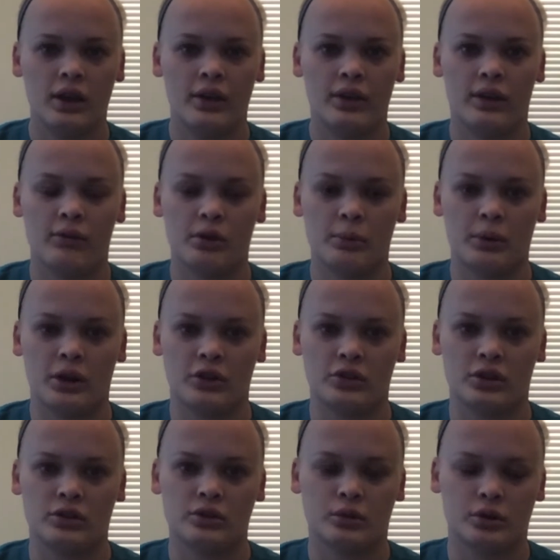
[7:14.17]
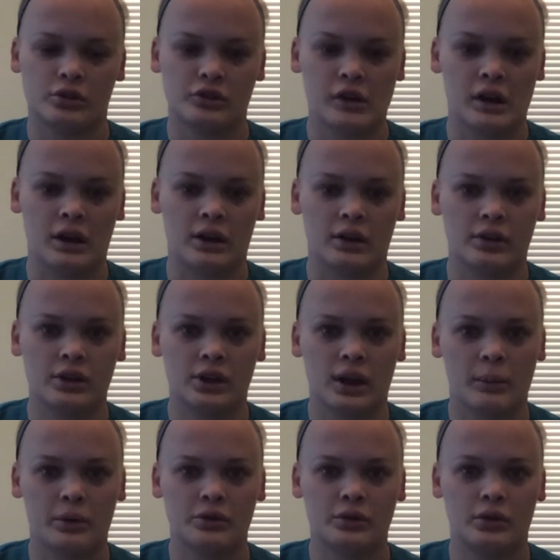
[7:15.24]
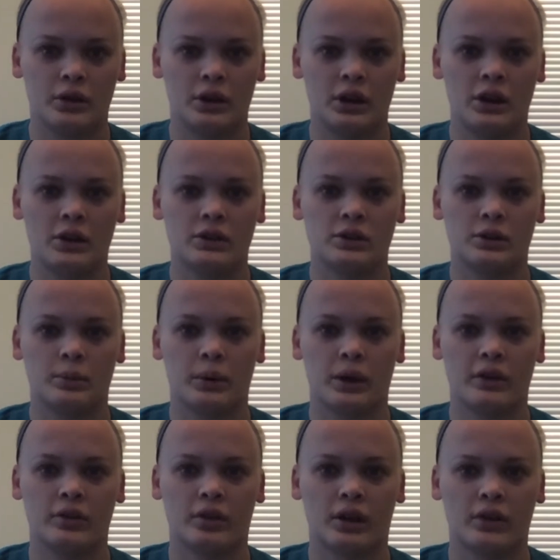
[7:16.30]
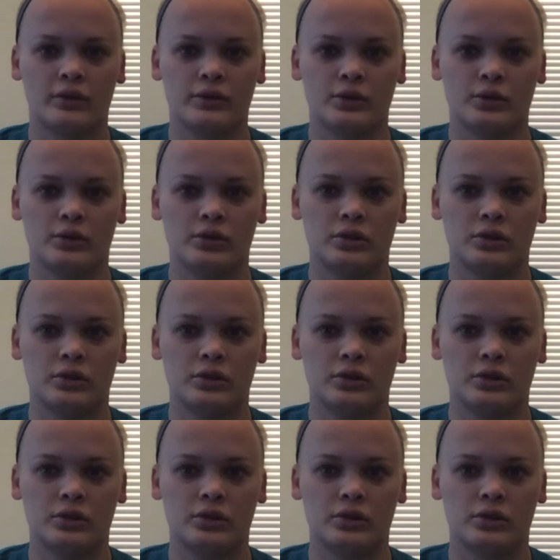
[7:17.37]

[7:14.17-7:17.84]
give the patient or child an opportunity to pick select foods